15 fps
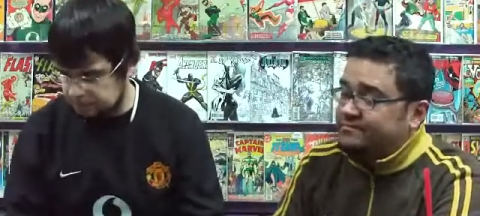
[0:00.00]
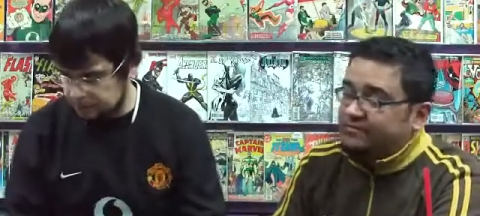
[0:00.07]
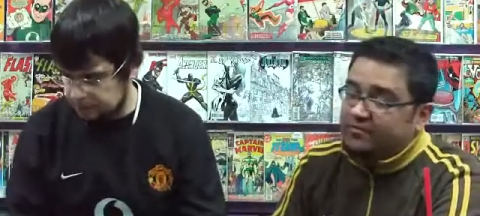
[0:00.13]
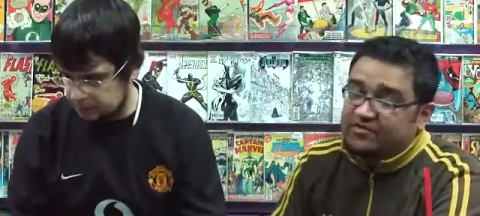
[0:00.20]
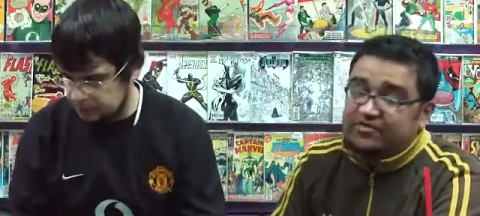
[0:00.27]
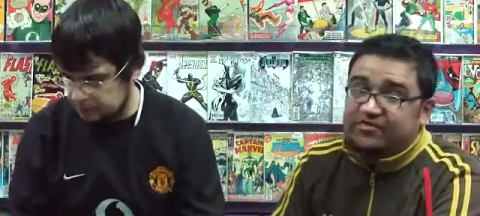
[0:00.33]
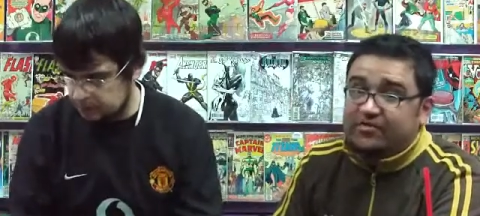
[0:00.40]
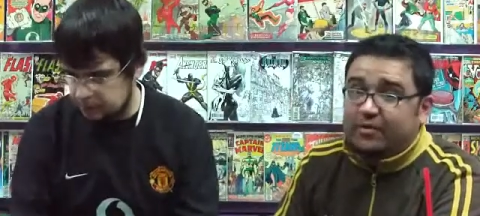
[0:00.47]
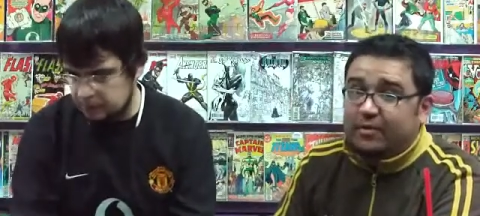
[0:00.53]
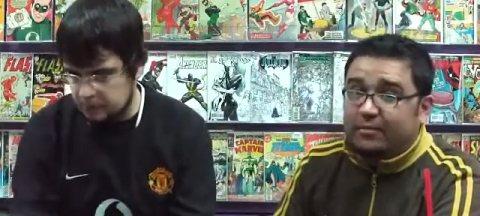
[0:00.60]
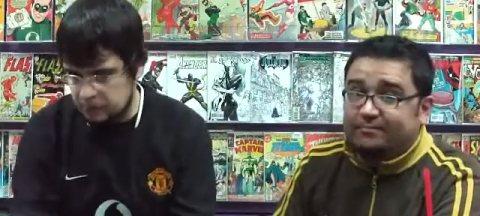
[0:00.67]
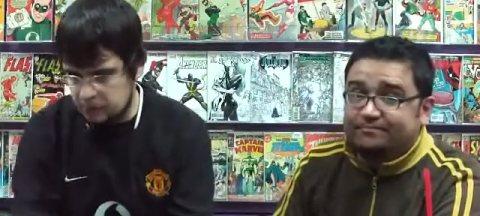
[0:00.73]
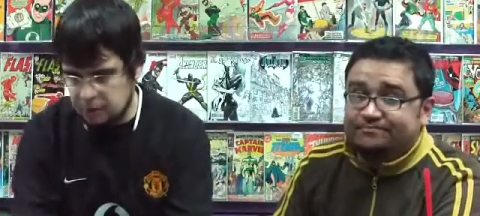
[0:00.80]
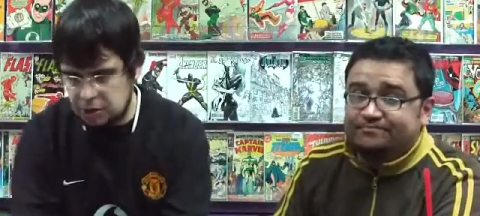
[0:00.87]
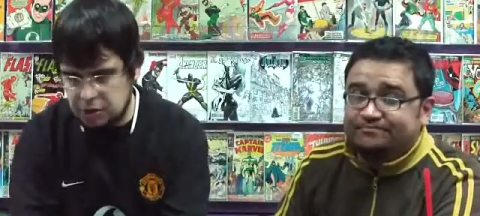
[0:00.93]
Speaker 1: which is cool,
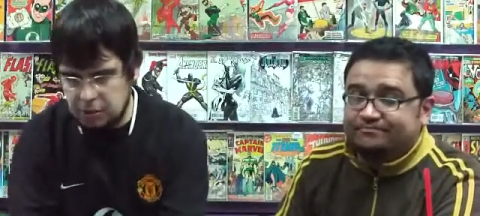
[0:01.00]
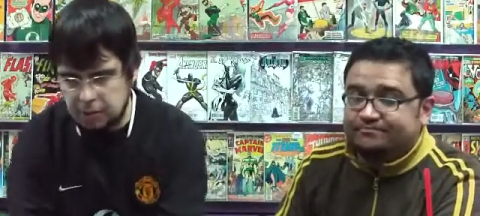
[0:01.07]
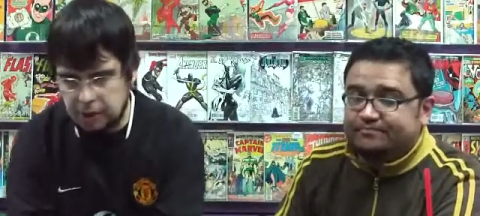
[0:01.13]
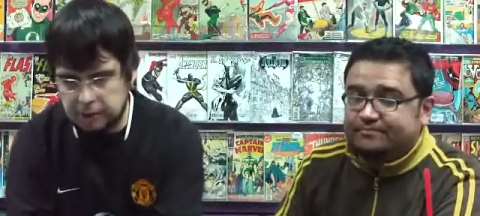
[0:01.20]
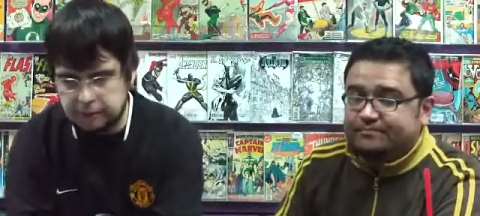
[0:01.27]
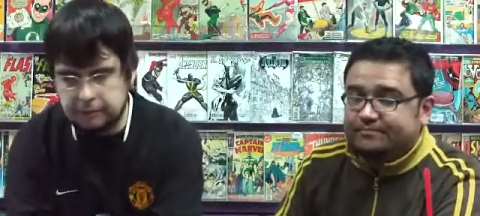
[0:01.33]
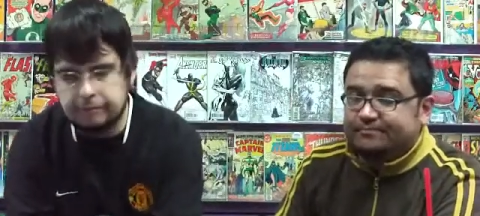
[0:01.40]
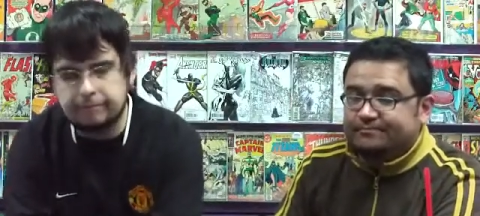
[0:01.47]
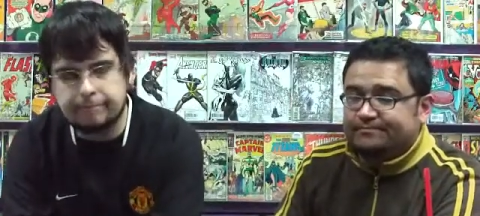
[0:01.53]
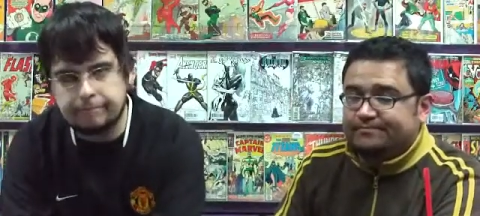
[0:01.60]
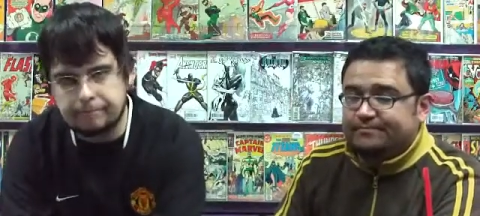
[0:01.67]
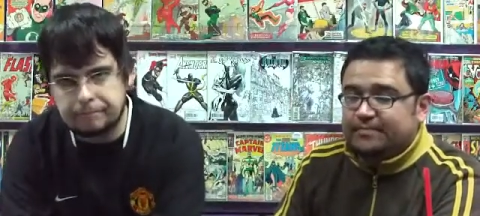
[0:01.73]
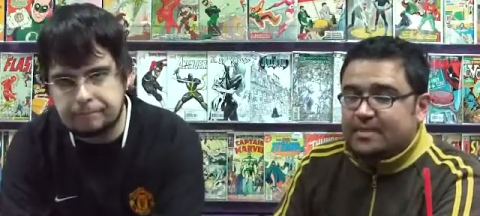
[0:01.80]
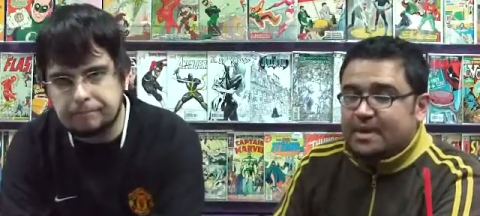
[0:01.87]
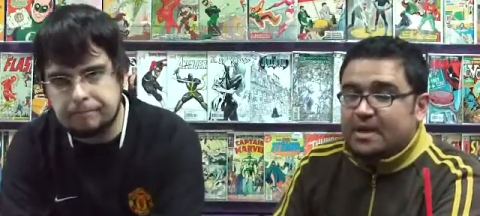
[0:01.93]
which is smart.
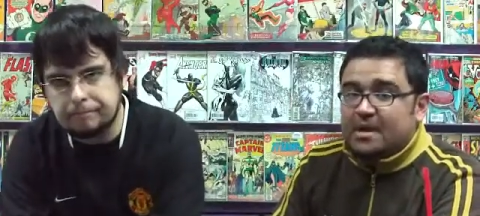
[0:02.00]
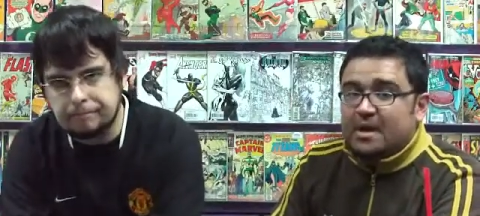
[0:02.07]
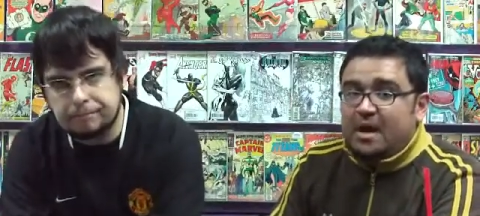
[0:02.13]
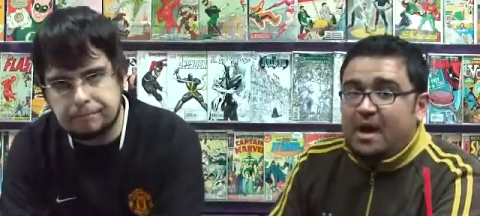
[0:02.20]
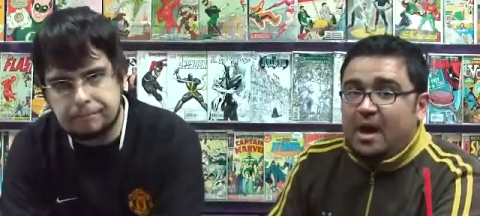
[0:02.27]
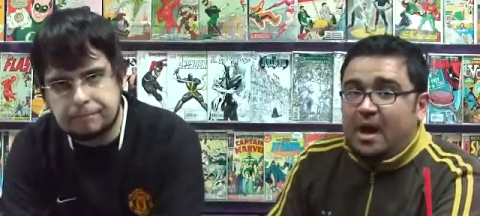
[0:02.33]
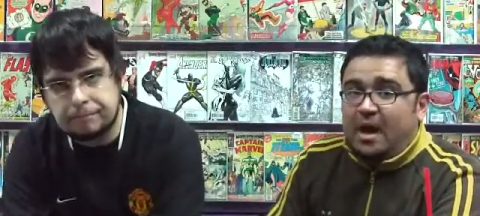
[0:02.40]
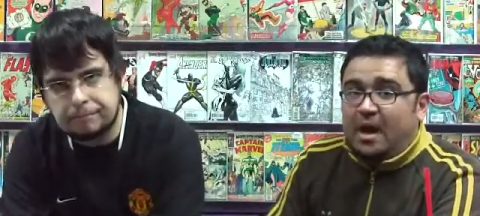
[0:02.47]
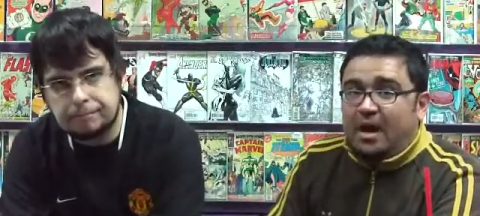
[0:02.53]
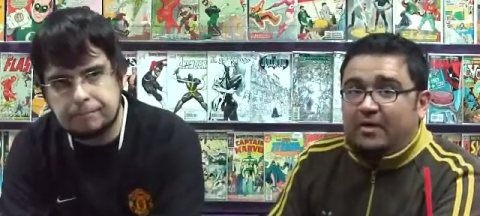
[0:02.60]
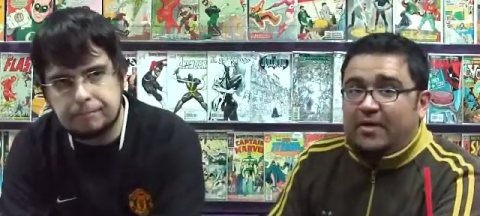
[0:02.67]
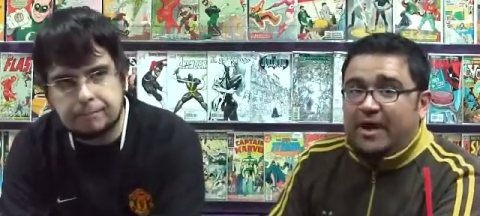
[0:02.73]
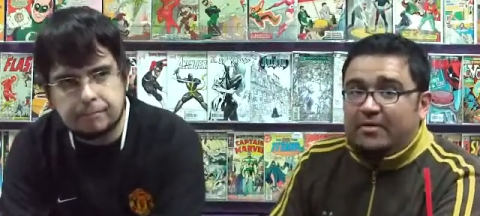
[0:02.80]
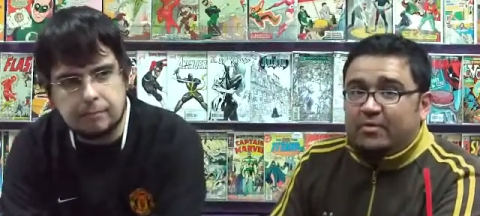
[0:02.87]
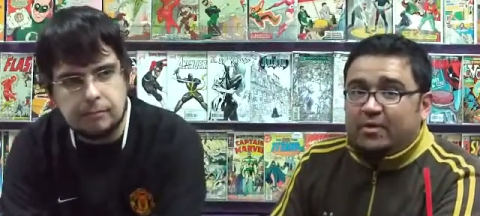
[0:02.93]
All
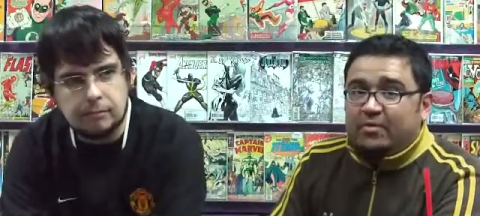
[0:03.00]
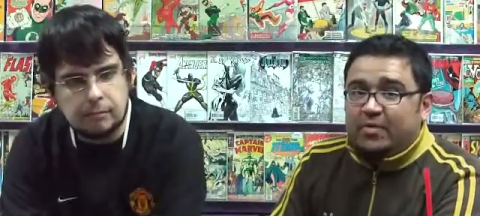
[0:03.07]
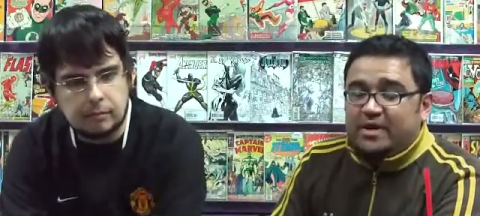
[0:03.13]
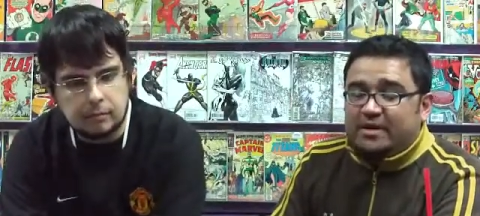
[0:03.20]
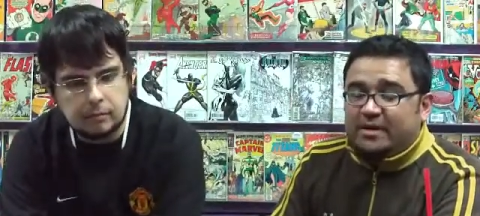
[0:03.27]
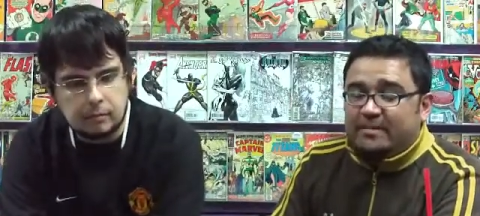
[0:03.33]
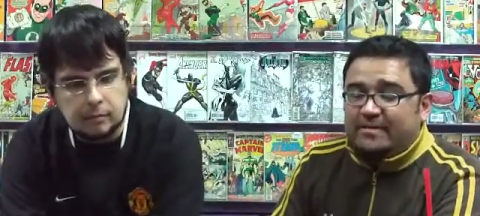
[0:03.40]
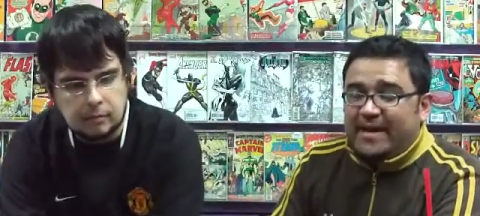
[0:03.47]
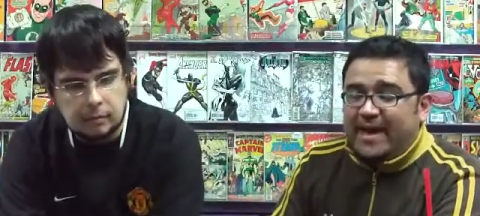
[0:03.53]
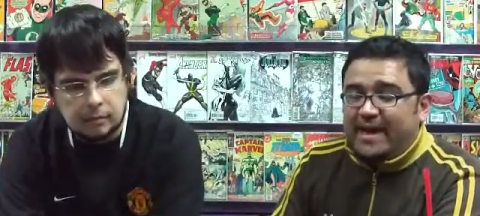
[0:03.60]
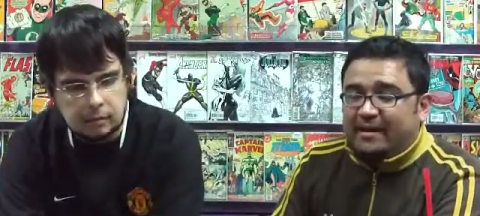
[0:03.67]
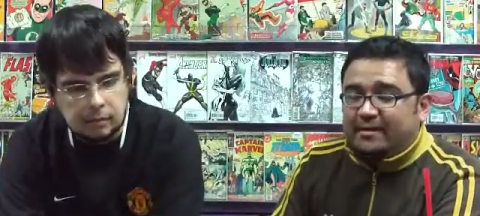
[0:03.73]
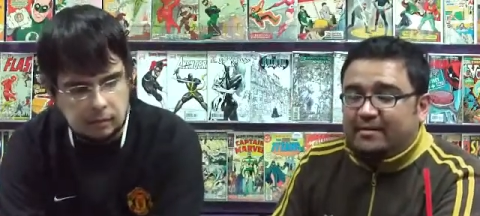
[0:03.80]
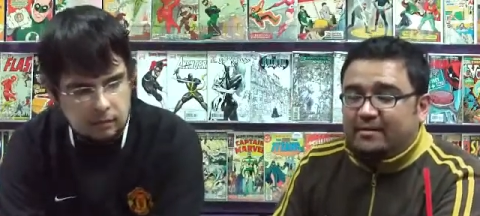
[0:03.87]
right, when we come back,